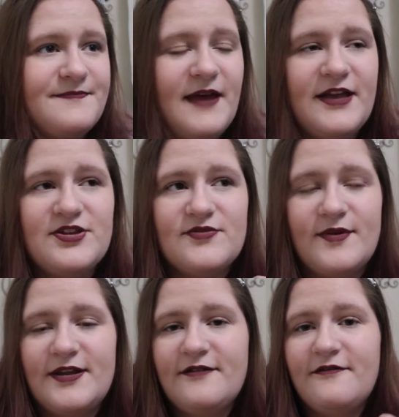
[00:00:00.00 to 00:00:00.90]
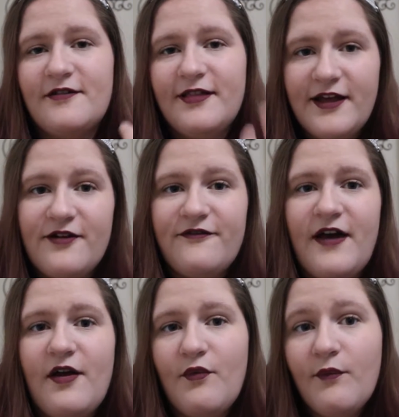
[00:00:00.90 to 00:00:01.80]
but I just want to
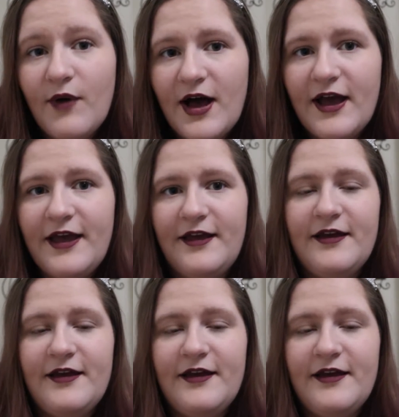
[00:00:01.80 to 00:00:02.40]
clarify why.